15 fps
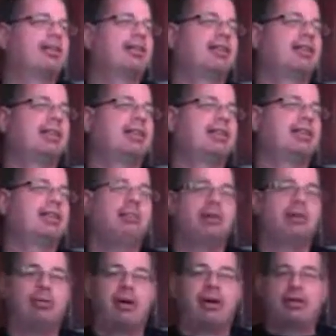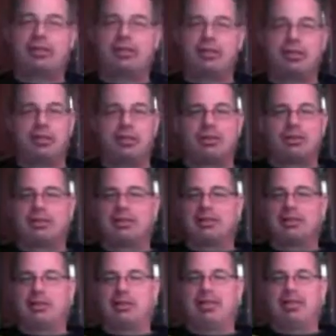that these email marketers use It
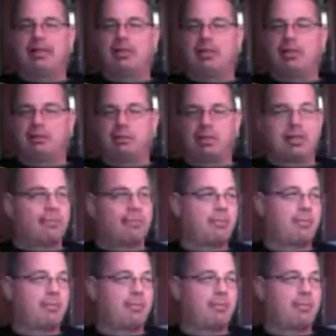just kills me